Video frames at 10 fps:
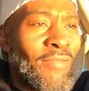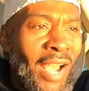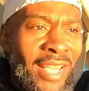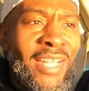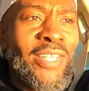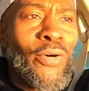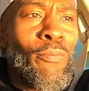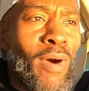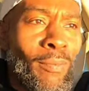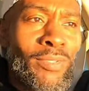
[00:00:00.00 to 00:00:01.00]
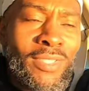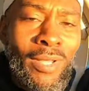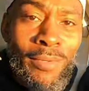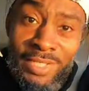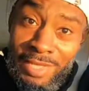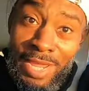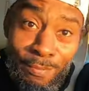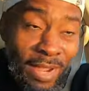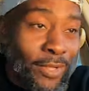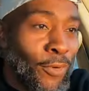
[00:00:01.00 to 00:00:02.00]
if I hit a little bump or something, this
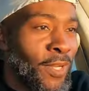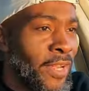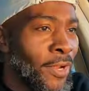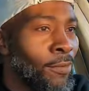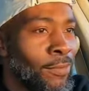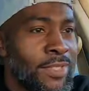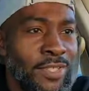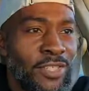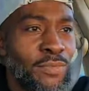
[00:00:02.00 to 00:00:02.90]
thing might go down.